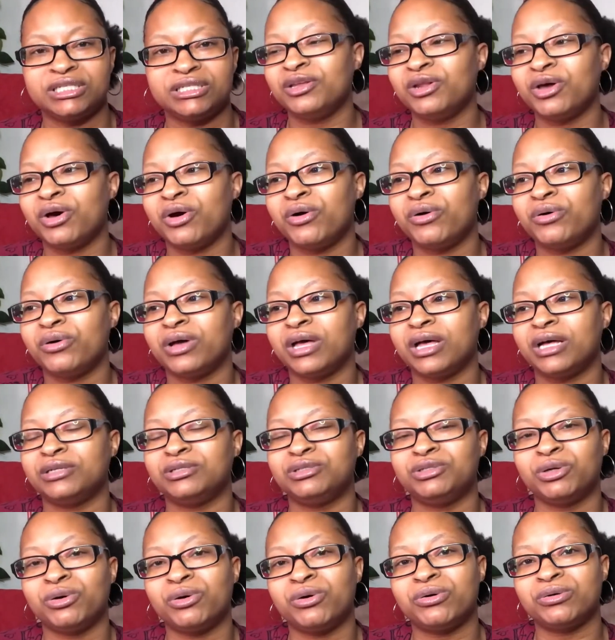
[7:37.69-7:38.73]
No,
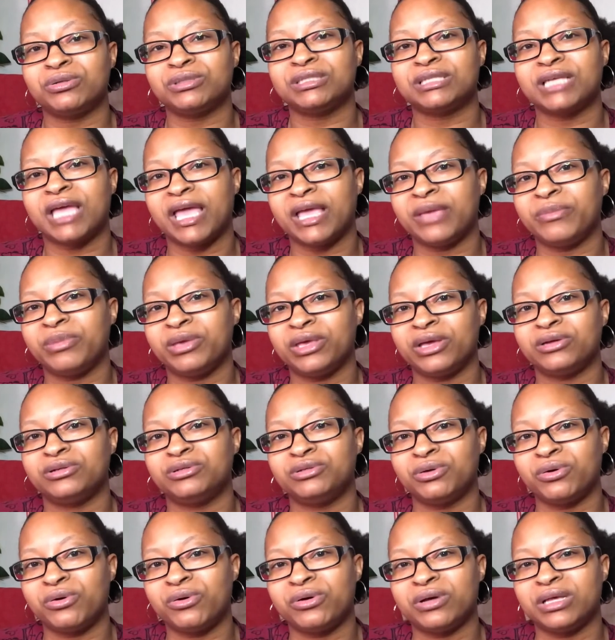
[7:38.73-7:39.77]
adults can't be
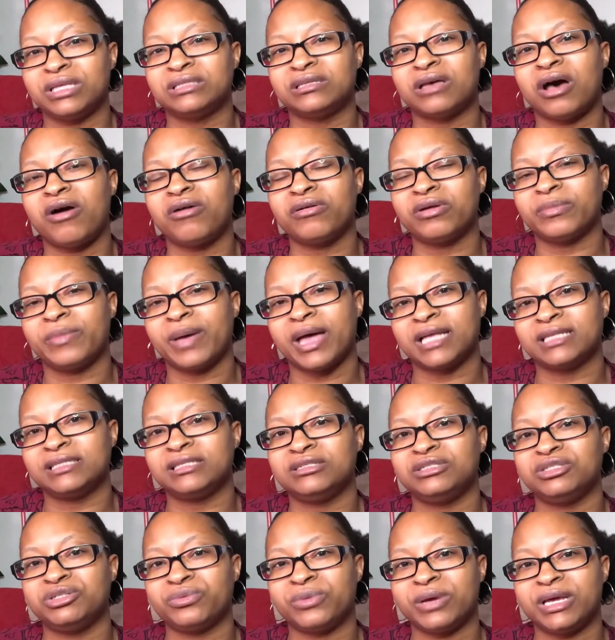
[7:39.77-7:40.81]
adult and talk about
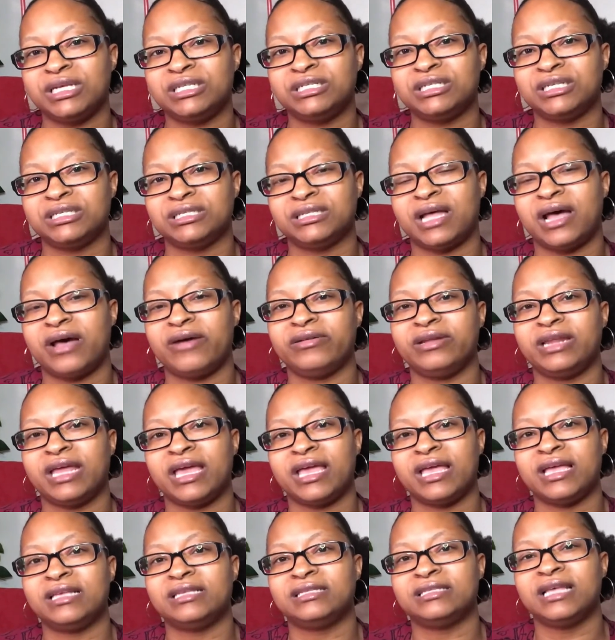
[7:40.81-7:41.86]
situations
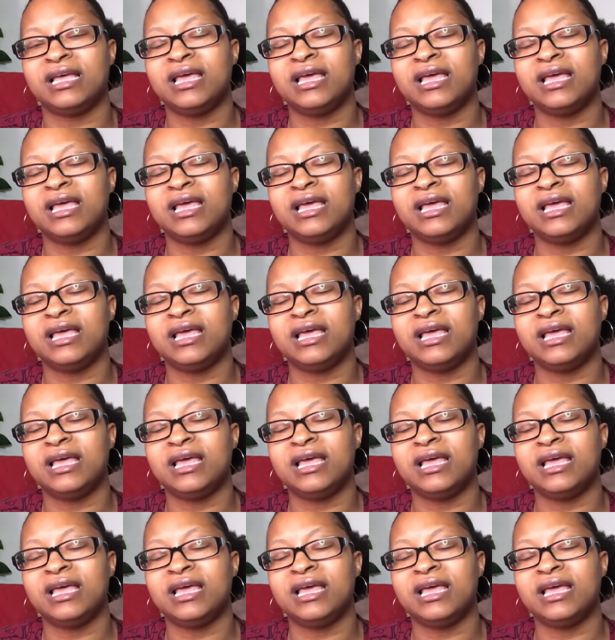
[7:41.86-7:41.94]
nowadays.